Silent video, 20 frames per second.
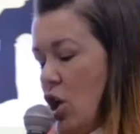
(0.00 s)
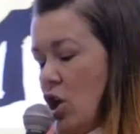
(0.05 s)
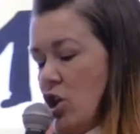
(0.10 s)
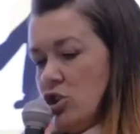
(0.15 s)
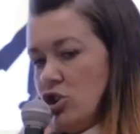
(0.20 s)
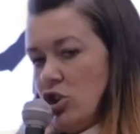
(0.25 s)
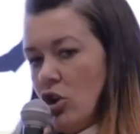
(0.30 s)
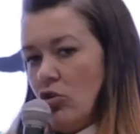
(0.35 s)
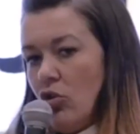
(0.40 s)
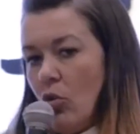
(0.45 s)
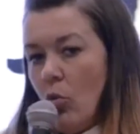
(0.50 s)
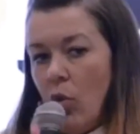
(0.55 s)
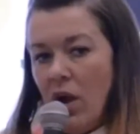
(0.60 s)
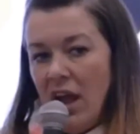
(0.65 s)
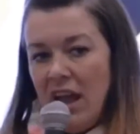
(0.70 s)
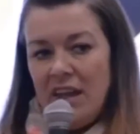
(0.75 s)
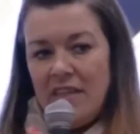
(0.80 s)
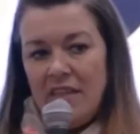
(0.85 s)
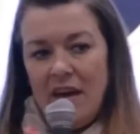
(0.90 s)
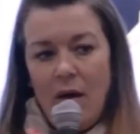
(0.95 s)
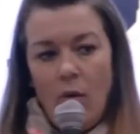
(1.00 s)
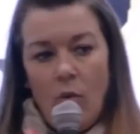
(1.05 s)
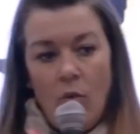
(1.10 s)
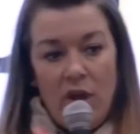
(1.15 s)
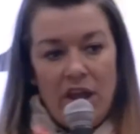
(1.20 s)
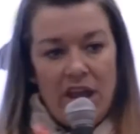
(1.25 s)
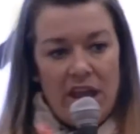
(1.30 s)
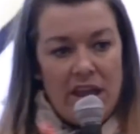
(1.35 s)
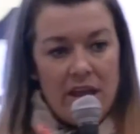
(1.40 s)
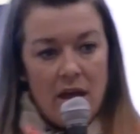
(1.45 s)
So the way that
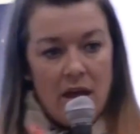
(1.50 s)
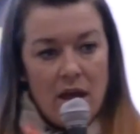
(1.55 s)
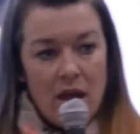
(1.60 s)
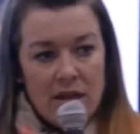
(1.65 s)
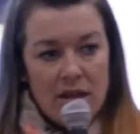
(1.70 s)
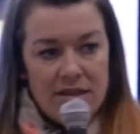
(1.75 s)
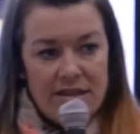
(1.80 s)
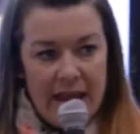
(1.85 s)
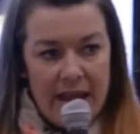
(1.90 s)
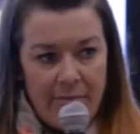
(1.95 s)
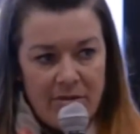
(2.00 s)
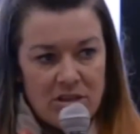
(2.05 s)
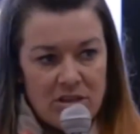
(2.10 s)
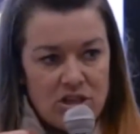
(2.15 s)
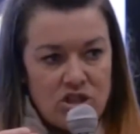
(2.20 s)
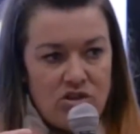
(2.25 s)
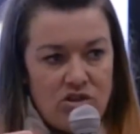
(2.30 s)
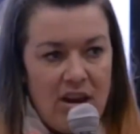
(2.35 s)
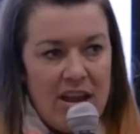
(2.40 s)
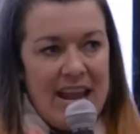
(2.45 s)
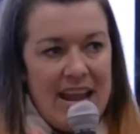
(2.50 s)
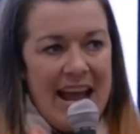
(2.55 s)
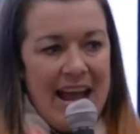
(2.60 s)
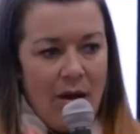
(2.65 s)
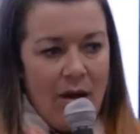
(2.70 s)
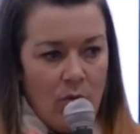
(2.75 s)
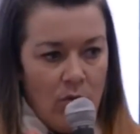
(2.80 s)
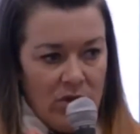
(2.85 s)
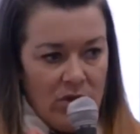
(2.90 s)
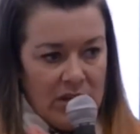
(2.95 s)
we demonstrate
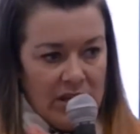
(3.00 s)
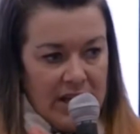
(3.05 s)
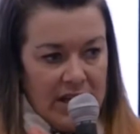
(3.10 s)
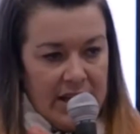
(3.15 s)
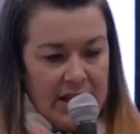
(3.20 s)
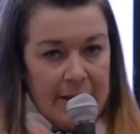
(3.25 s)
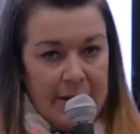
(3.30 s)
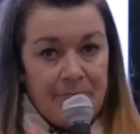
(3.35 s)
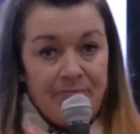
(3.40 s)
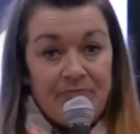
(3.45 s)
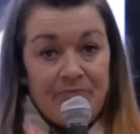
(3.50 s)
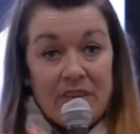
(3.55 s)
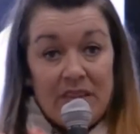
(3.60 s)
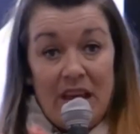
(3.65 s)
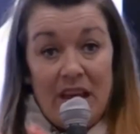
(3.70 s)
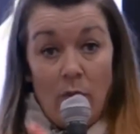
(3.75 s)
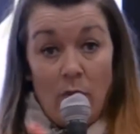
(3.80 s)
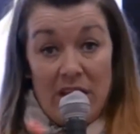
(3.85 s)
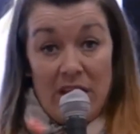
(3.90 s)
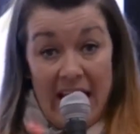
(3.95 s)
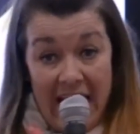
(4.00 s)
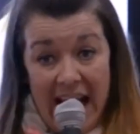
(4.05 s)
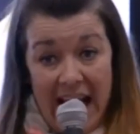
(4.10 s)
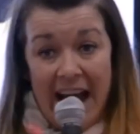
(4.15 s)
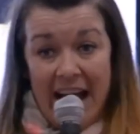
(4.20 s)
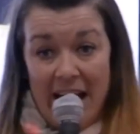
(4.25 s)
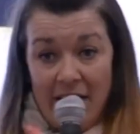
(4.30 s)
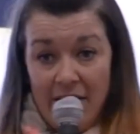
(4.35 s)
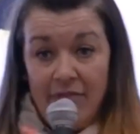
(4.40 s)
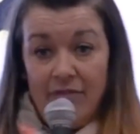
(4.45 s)
outwardly that we
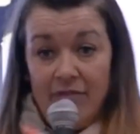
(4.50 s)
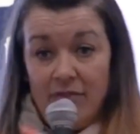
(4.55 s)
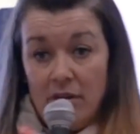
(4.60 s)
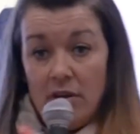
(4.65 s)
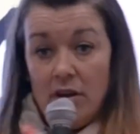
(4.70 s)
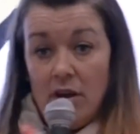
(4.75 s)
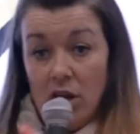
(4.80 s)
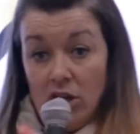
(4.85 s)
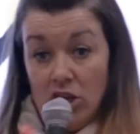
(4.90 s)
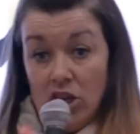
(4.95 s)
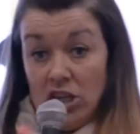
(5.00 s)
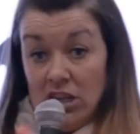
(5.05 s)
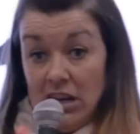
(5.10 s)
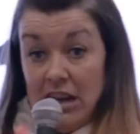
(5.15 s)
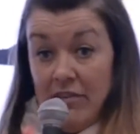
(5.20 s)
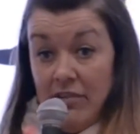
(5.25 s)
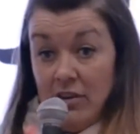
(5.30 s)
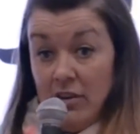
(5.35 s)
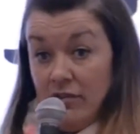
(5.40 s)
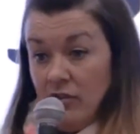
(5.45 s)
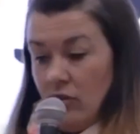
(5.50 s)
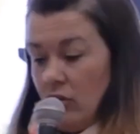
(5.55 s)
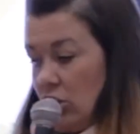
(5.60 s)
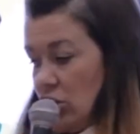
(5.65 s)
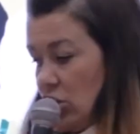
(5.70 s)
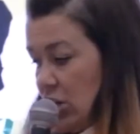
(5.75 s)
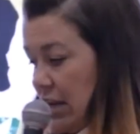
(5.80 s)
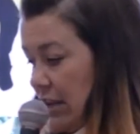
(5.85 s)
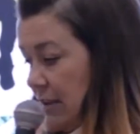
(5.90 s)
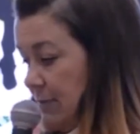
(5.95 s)
have a good level of
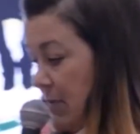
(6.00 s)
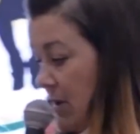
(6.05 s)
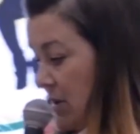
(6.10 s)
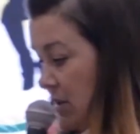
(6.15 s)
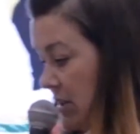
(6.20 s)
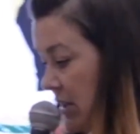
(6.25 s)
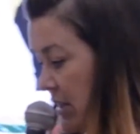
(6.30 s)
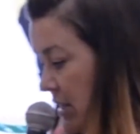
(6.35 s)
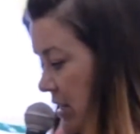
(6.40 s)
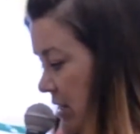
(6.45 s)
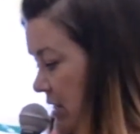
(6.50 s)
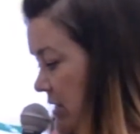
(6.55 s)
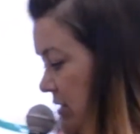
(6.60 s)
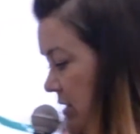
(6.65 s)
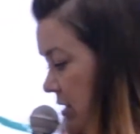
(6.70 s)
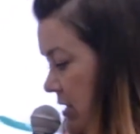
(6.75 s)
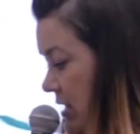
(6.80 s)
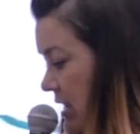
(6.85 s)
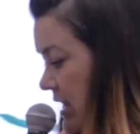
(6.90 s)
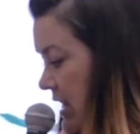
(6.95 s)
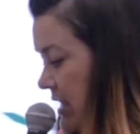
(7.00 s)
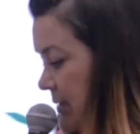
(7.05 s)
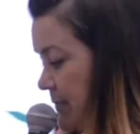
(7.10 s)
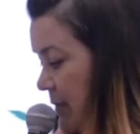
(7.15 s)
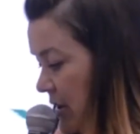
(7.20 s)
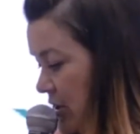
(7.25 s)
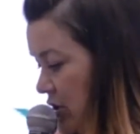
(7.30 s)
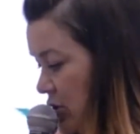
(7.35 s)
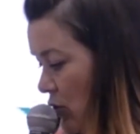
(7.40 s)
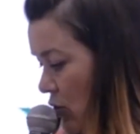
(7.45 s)
knowledge and expertise is
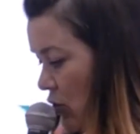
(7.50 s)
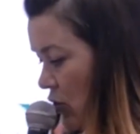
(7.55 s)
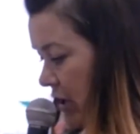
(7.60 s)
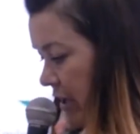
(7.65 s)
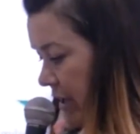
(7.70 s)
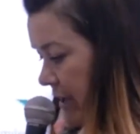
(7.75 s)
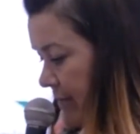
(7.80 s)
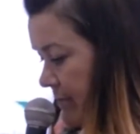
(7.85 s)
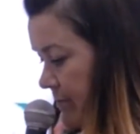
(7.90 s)
by talking.